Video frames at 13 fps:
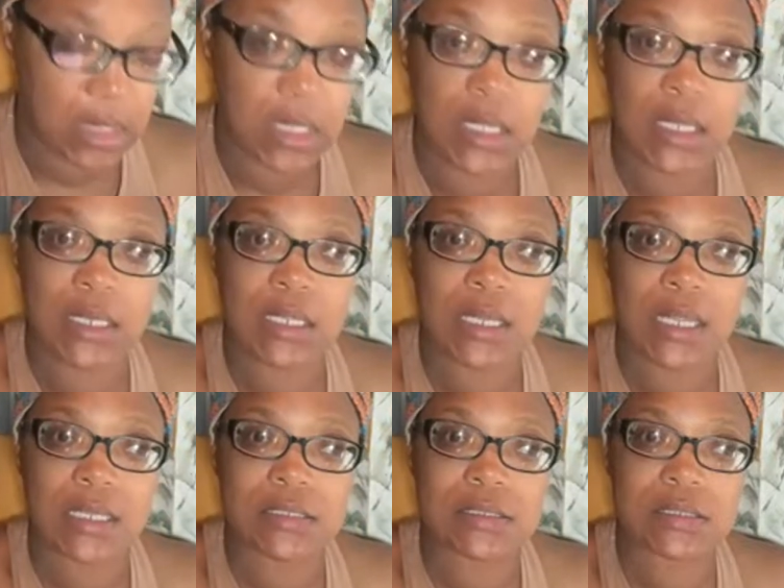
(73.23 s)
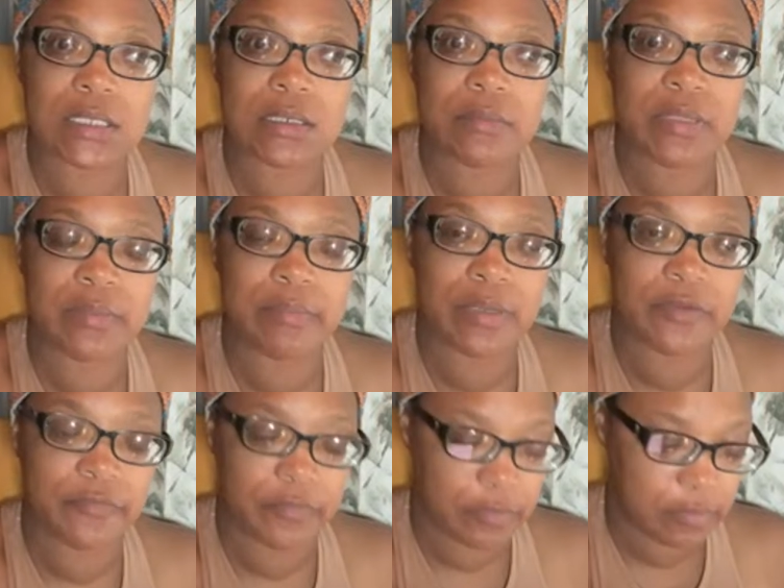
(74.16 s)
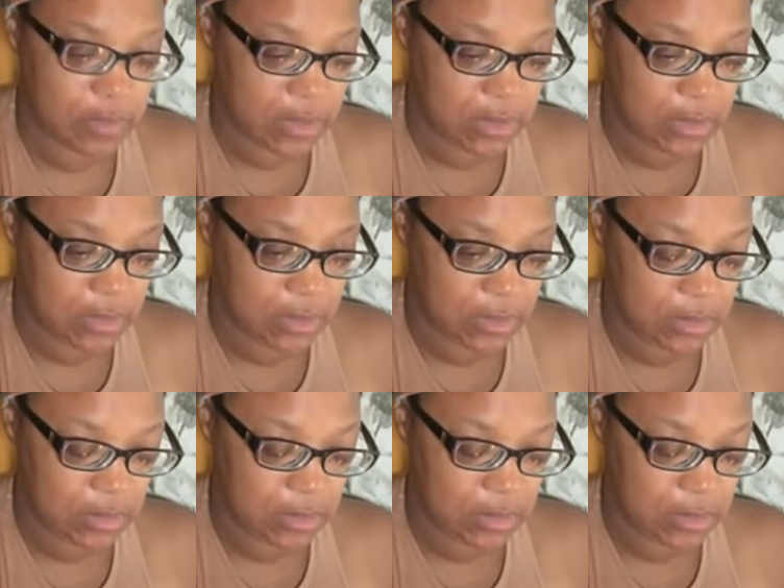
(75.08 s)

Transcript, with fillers: It looked like it's gonna be buffering.